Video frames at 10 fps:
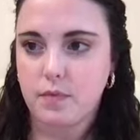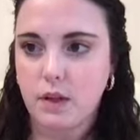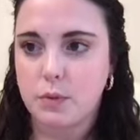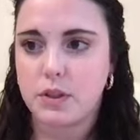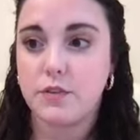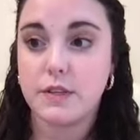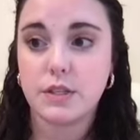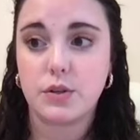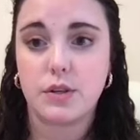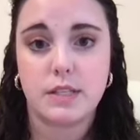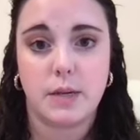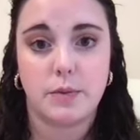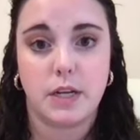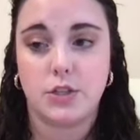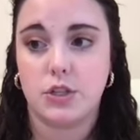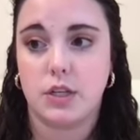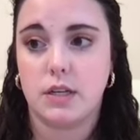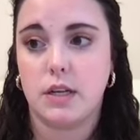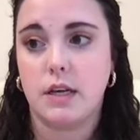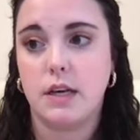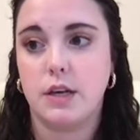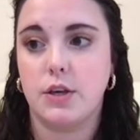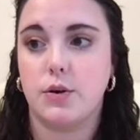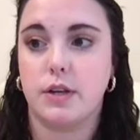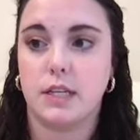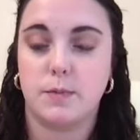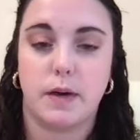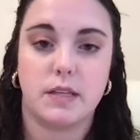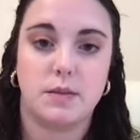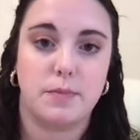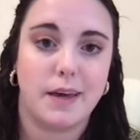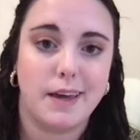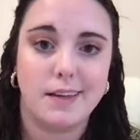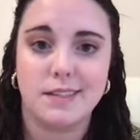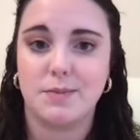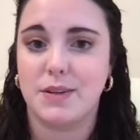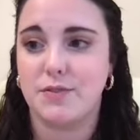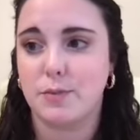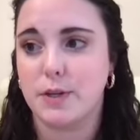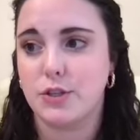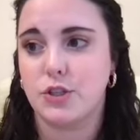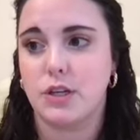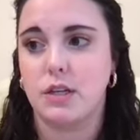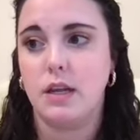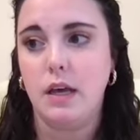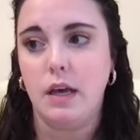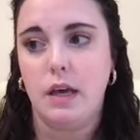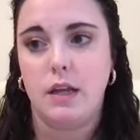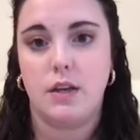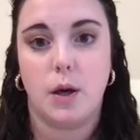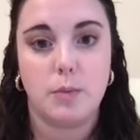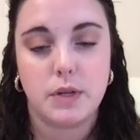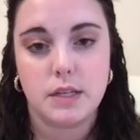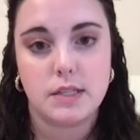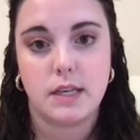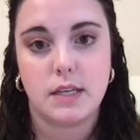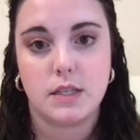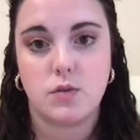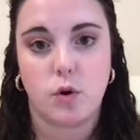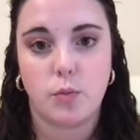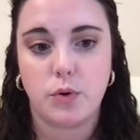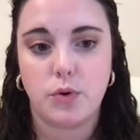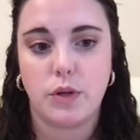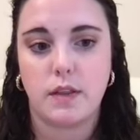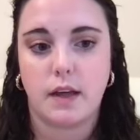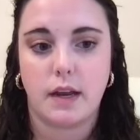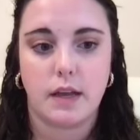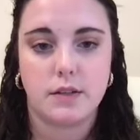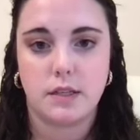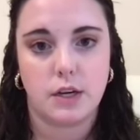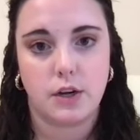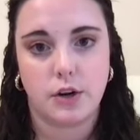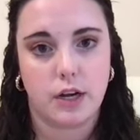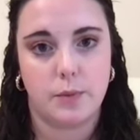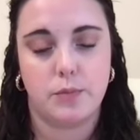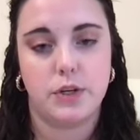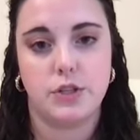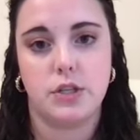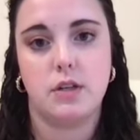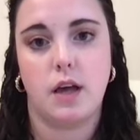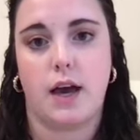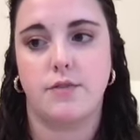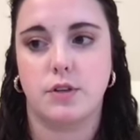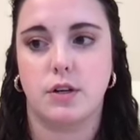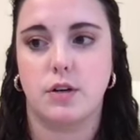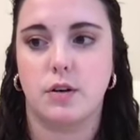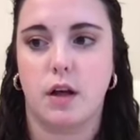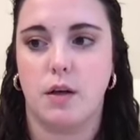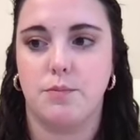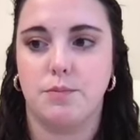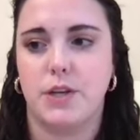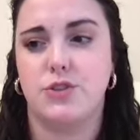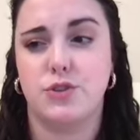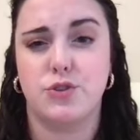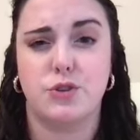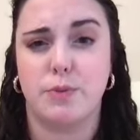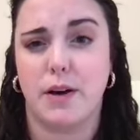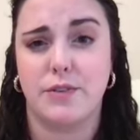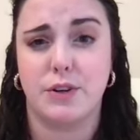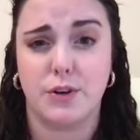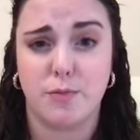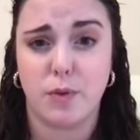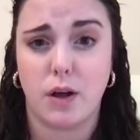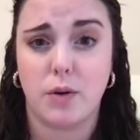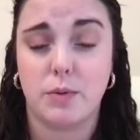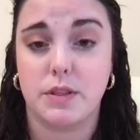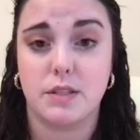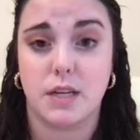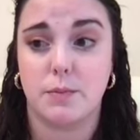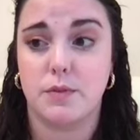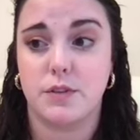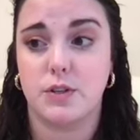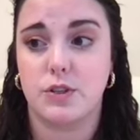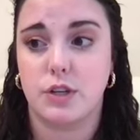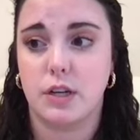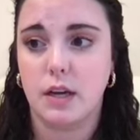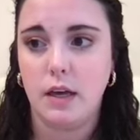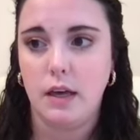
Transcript: With the physical examination, you can expect some pain, some inflammation. Numbness is normal in that anterior hip region after patients usually will have a nerve block with this type of surgery.